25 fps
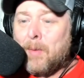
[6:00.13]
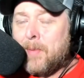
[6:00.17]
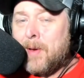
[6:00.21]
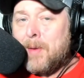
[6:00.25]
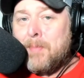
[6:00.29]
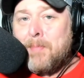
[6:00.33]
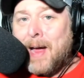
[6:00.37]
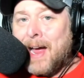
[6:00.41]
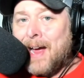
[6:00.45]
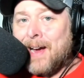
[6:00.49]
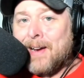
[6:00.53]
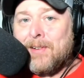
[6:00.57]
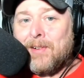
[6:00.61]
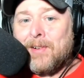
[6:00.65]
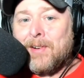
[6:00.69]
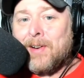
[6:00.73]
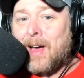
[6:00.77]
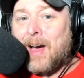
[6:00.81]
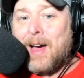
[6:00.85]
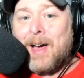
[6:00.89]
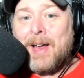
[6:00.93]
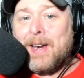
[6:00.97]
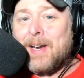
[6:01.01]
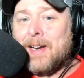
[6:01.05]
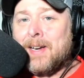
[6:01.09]
be back or
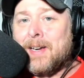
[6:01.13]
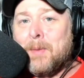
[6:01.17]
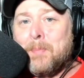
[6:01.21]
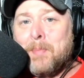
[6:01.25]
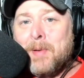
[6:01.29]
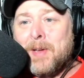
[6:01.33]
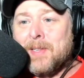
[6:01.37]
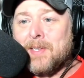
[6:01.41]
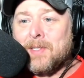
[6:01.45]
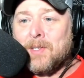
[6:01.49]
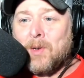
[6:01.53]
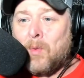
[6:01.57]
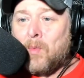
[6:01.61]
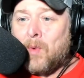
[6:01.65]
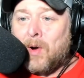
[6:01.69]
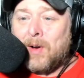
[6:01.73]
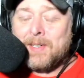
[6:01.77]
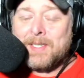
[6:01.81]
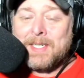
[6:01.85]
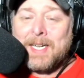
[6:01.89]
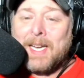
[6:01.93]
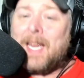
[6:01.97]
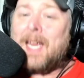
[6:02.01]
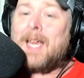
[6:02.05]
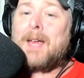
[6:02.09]
not. It depends on
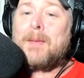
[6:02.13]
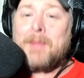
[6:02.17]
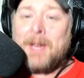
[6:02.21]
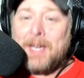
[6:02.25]
what team